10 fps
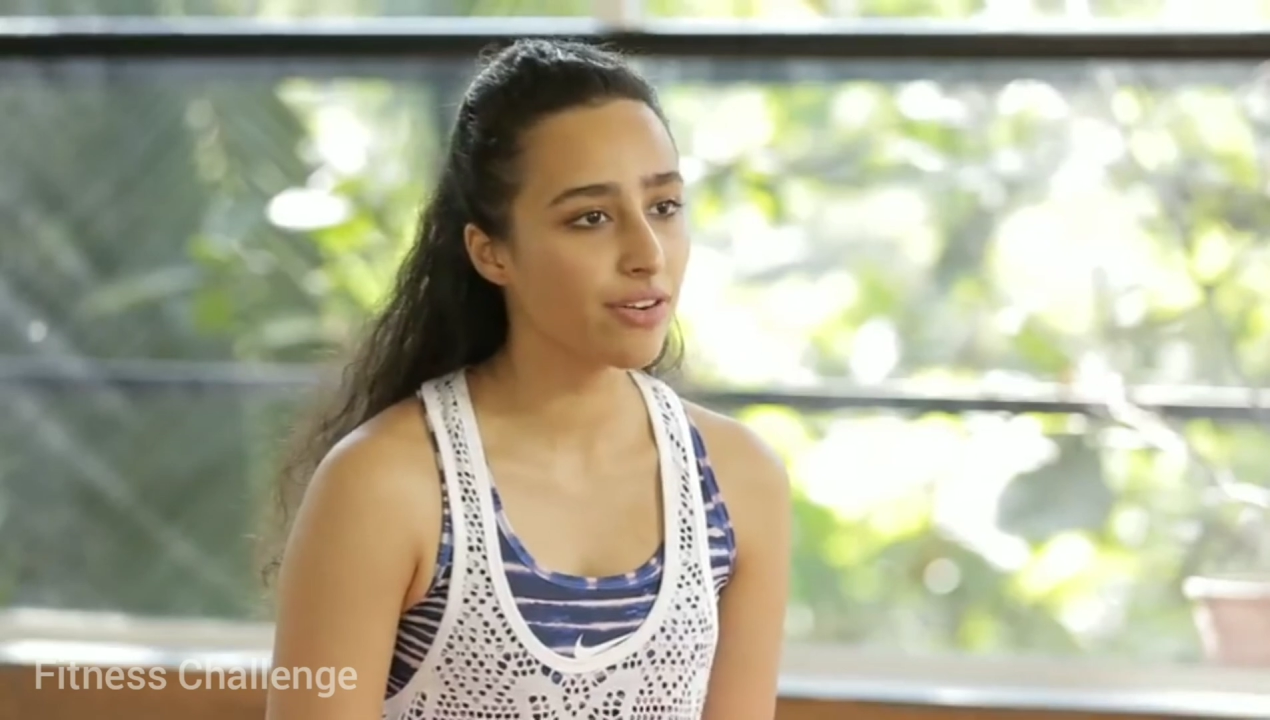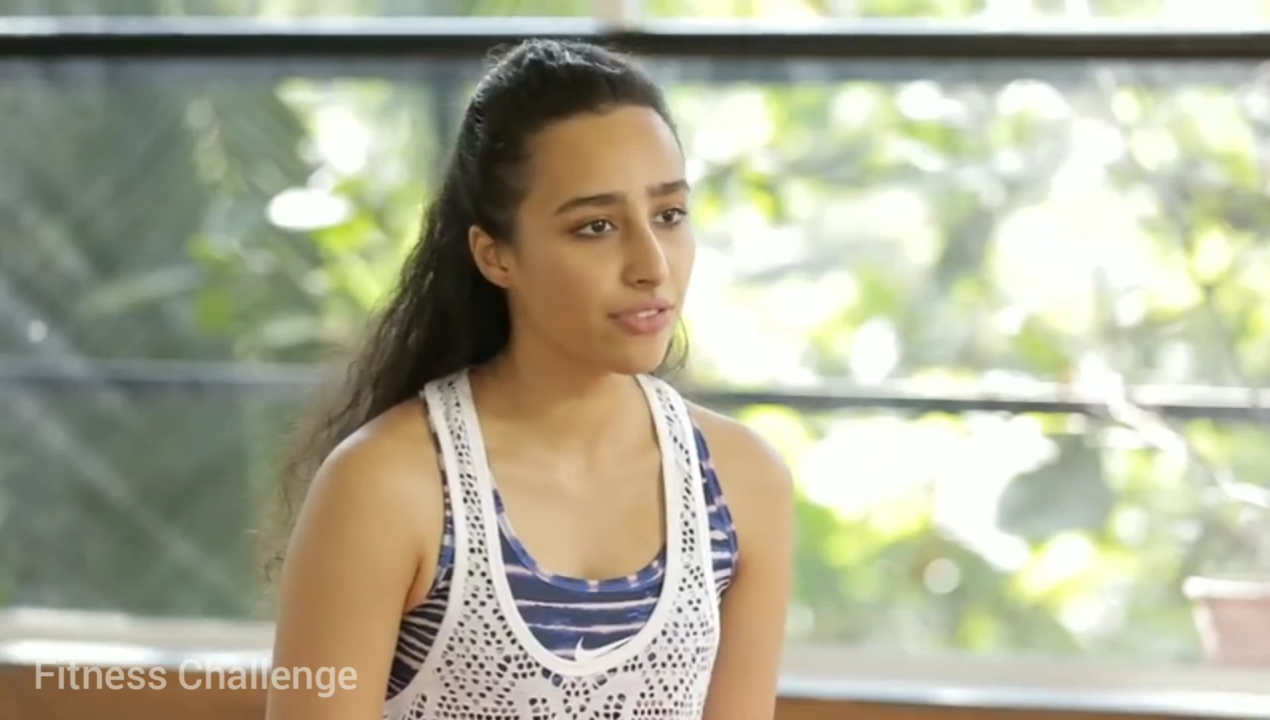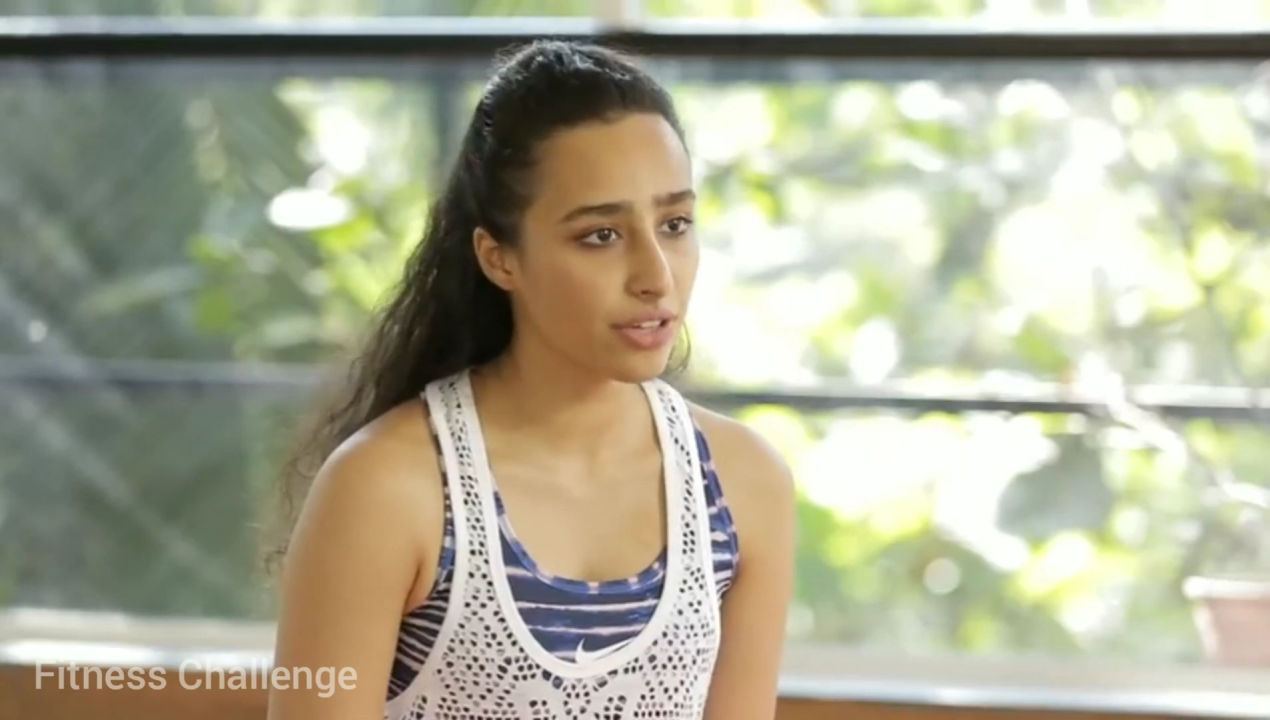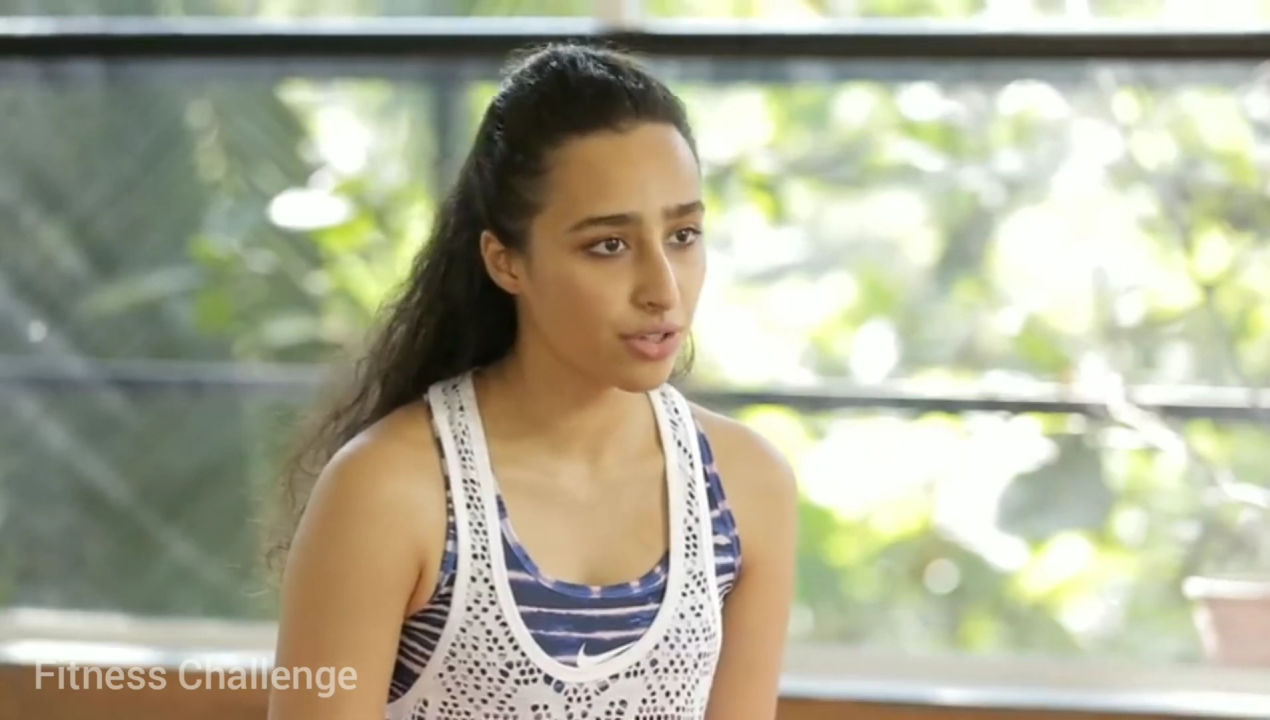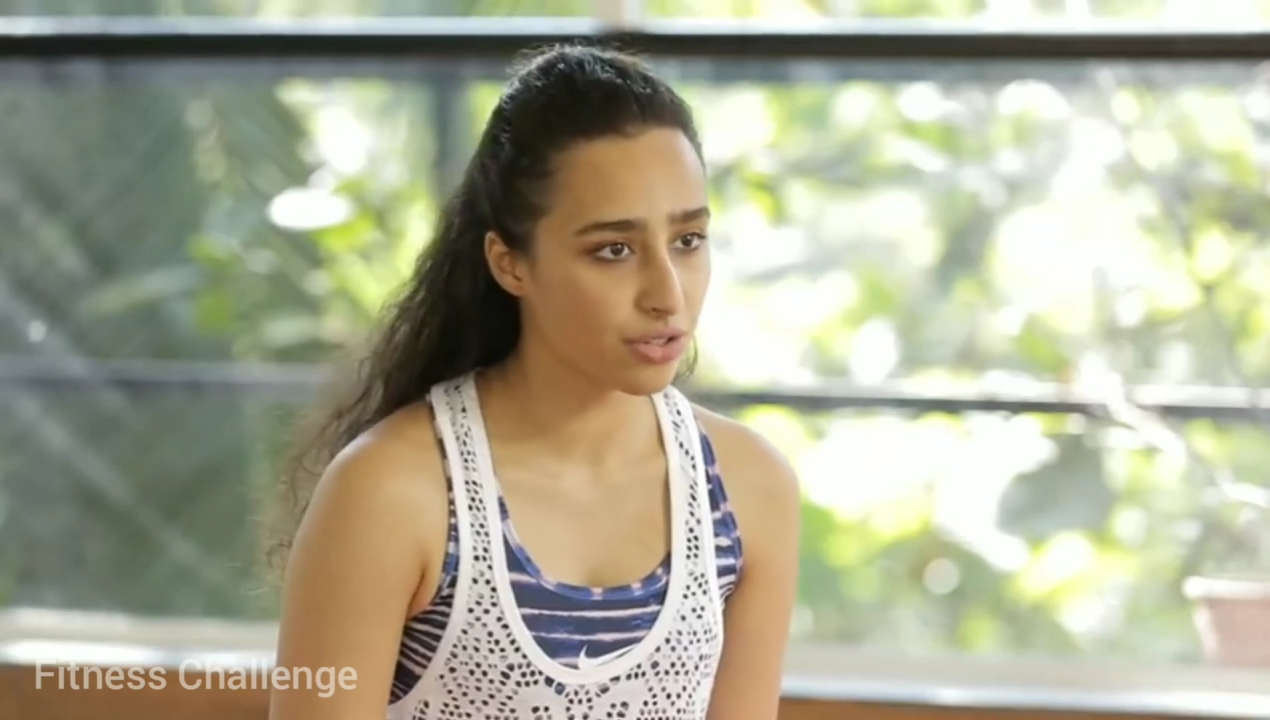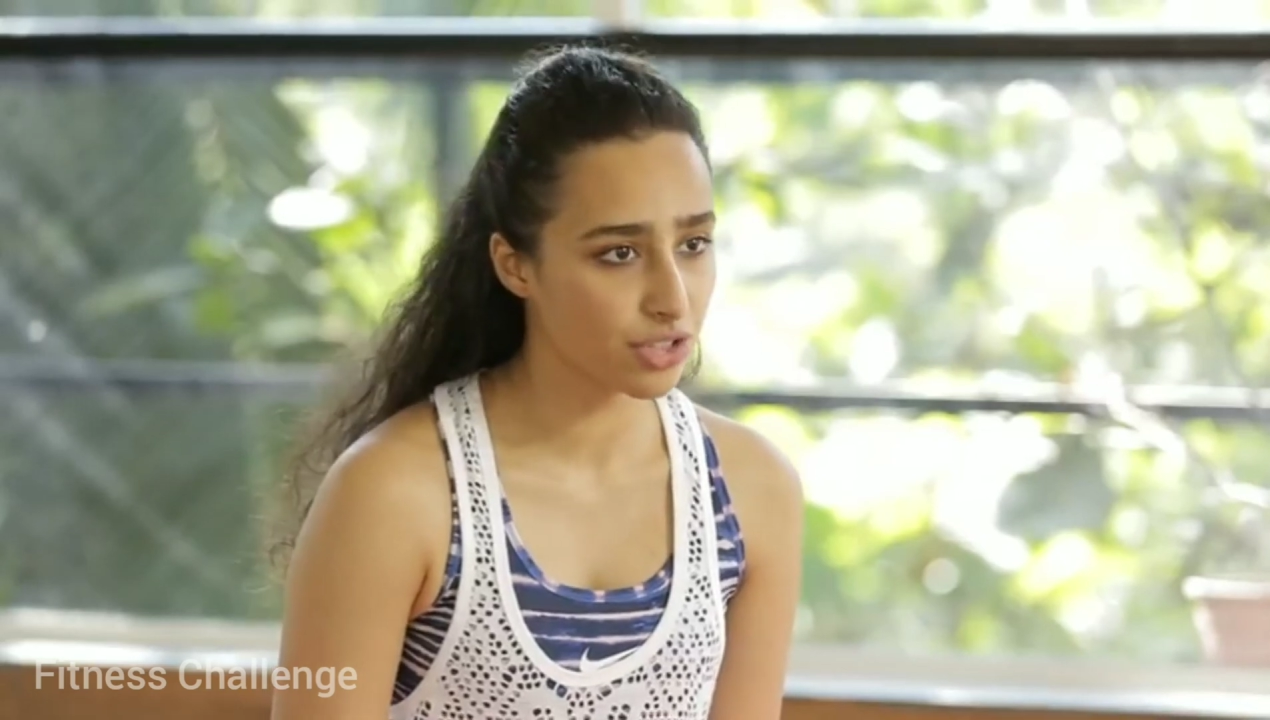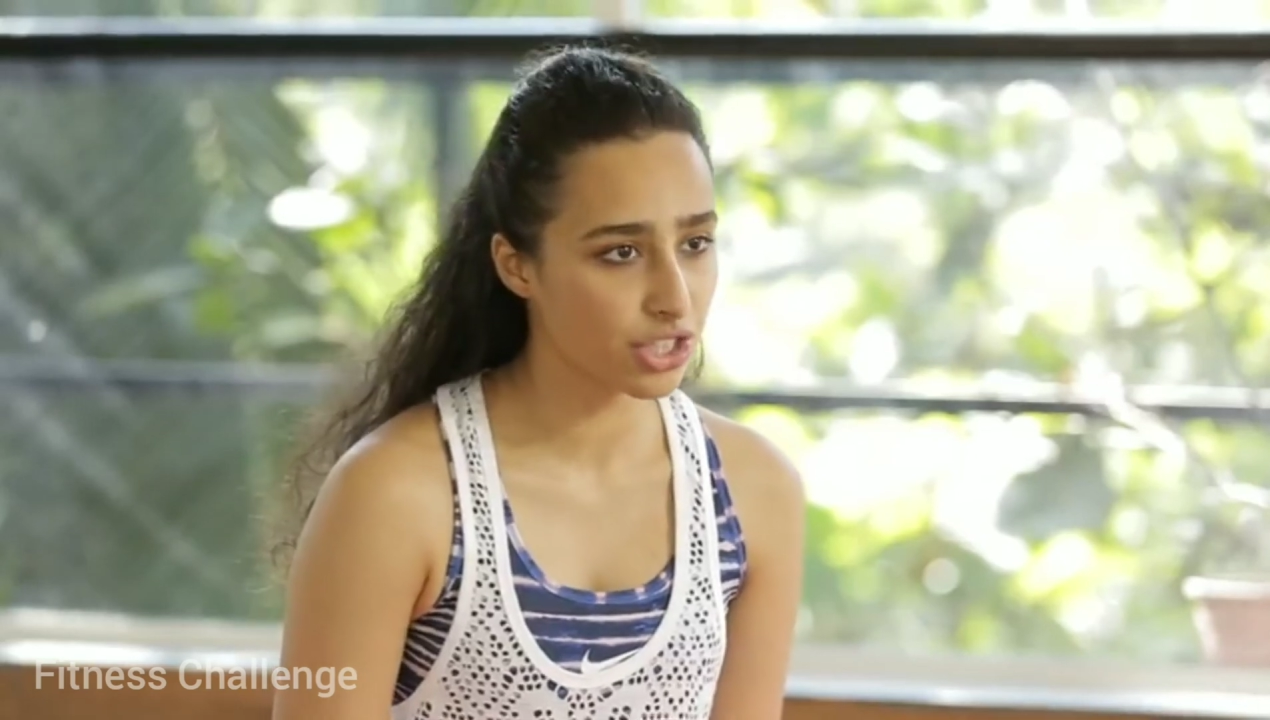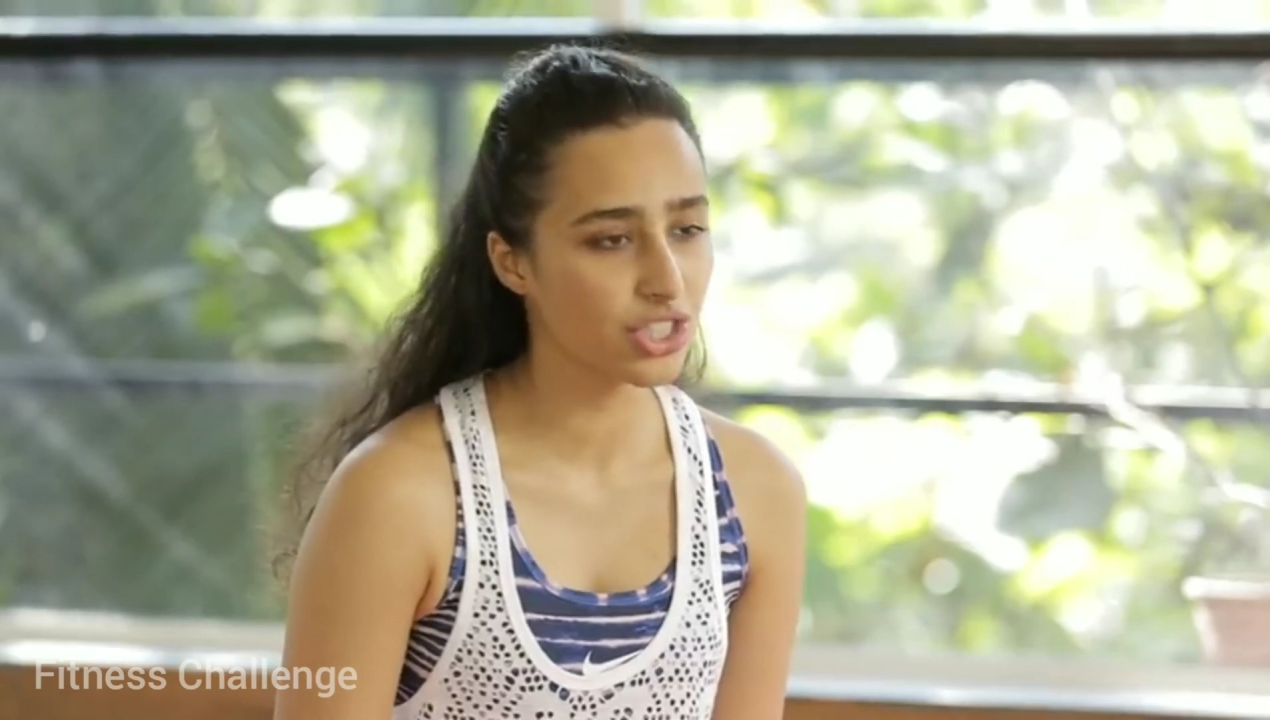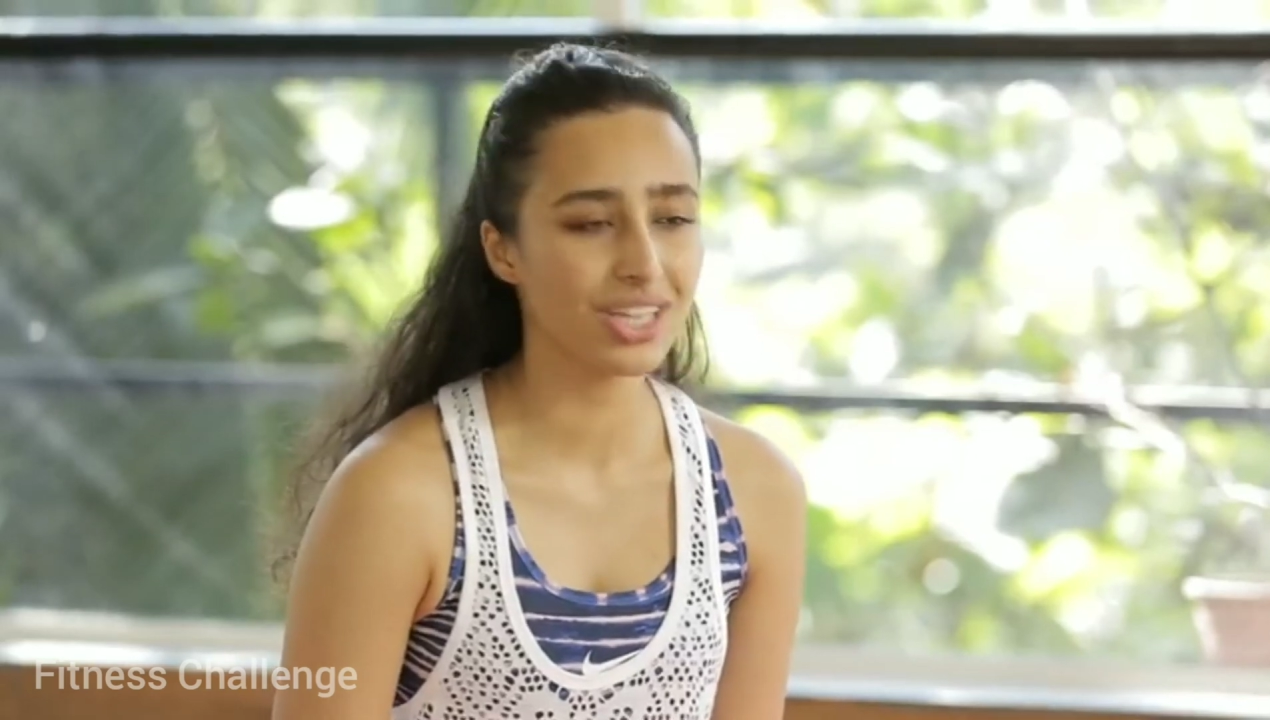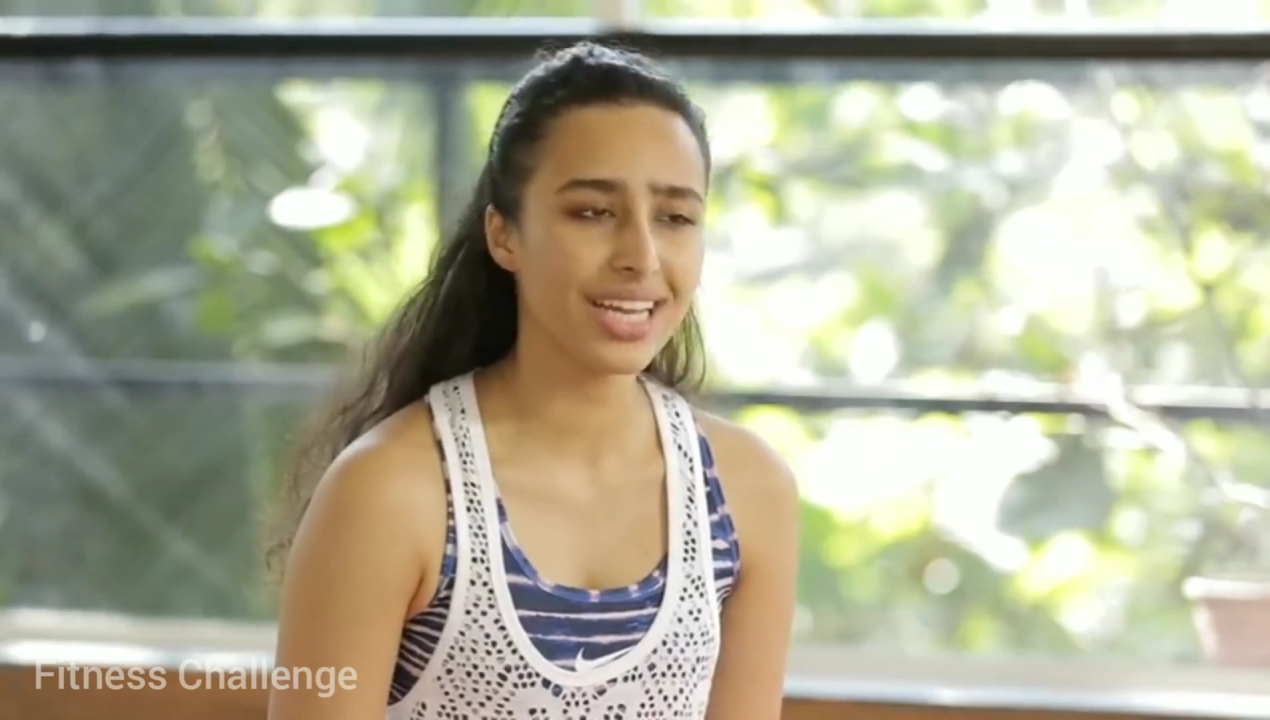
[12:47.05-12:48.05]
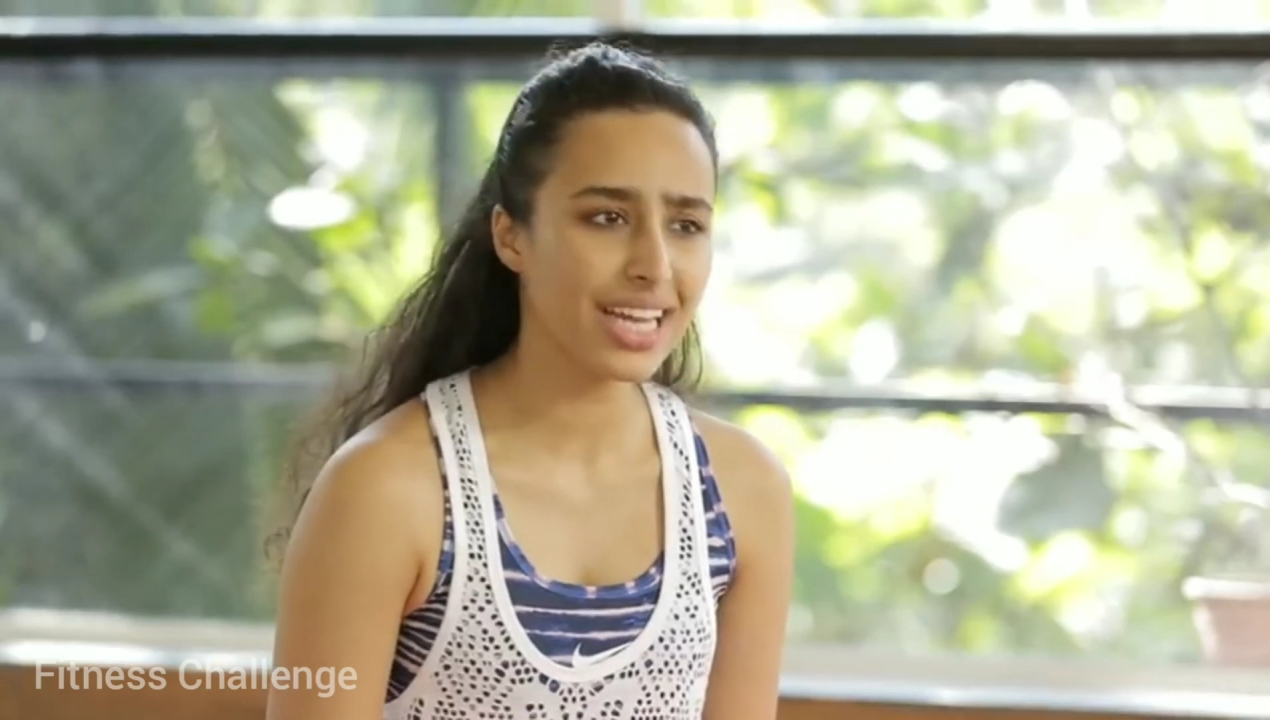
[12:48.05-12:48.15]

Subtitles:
of your nutrition,